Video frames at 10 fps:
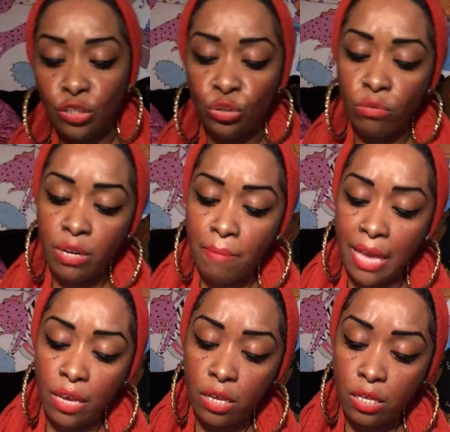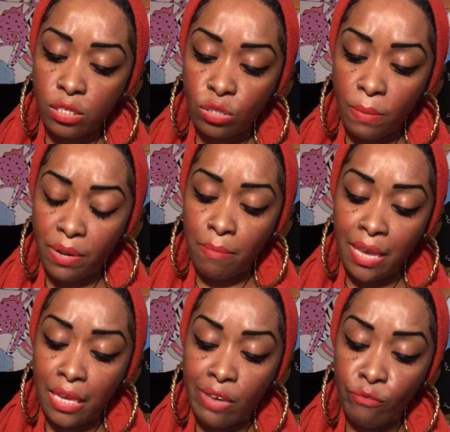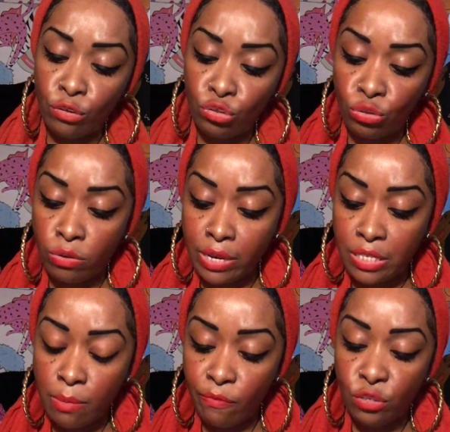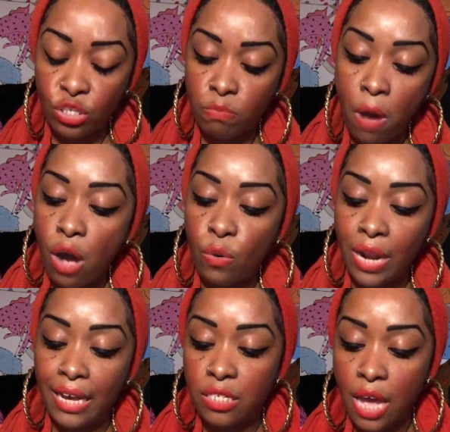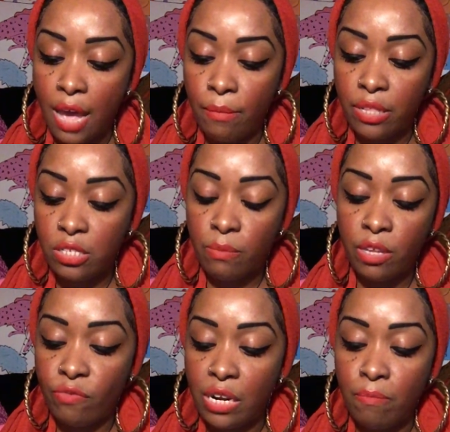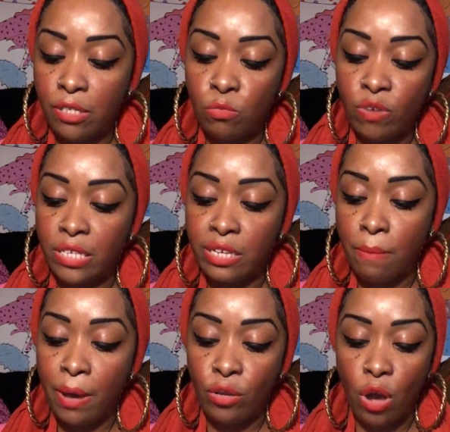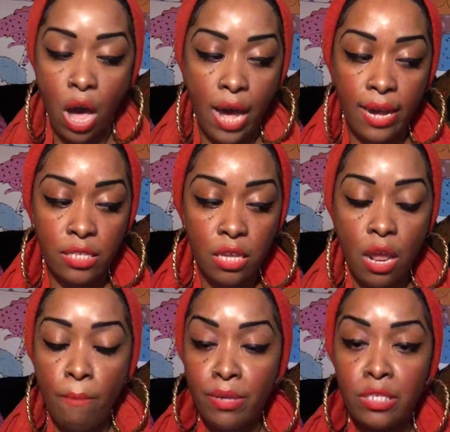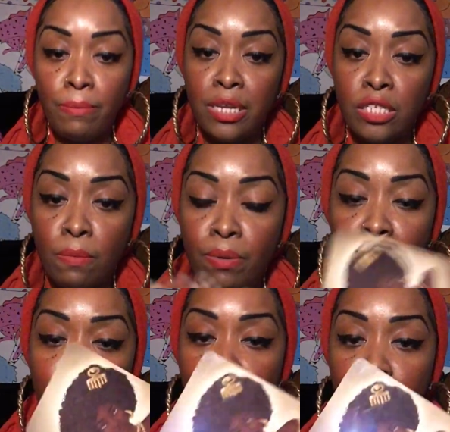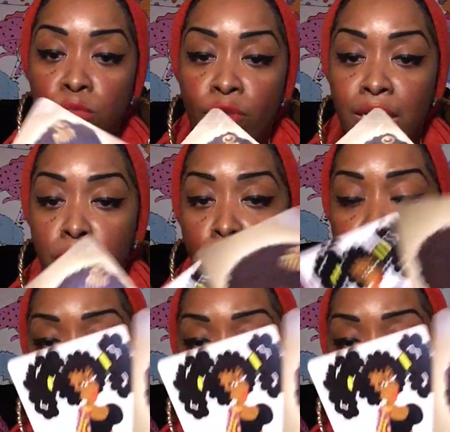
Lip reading: jewelry makers. Somebody may give you jewelry. Some of you just sparkle like a diamond. There's something really mesmerizing about your eyes, but somebody's completely mesmerized by